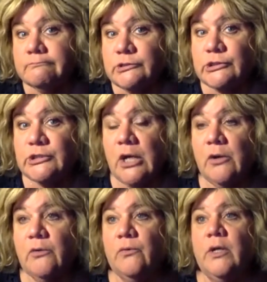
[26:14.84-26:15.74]

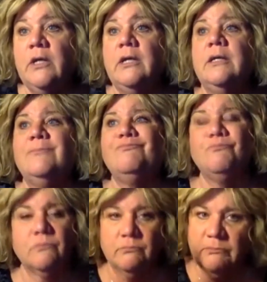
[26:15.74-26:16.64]
So
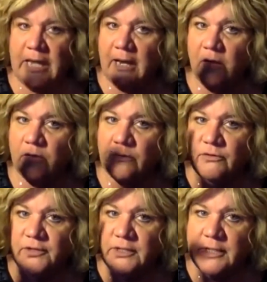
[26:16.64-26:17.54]
now
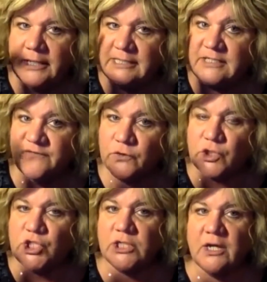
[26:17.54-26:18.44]
the nice
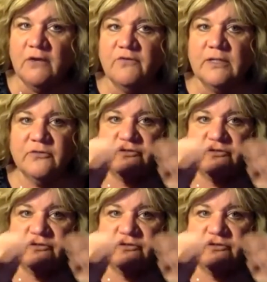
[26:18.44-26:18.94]
version of it.